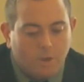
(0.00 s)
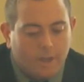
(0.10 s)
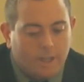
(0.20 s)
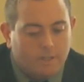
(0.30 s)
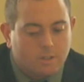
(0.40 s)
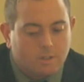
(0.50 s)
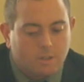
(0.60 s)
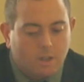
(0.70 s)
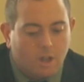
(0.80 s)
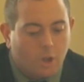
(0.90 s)
So I guess
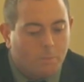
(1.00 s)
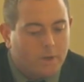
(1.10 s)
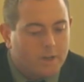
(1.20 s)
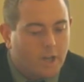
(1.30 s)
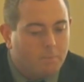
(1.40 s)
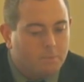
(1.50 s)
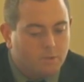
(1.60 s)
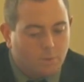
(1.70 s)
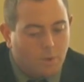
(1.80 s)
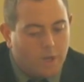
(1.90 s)
I'll open it up.
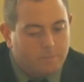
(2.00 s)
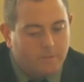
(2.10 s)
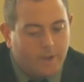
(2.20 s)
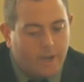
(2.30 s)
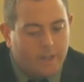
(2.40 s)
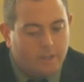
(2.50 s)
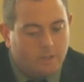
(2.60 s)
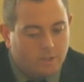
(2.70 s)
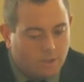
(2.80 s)
Do we want to provide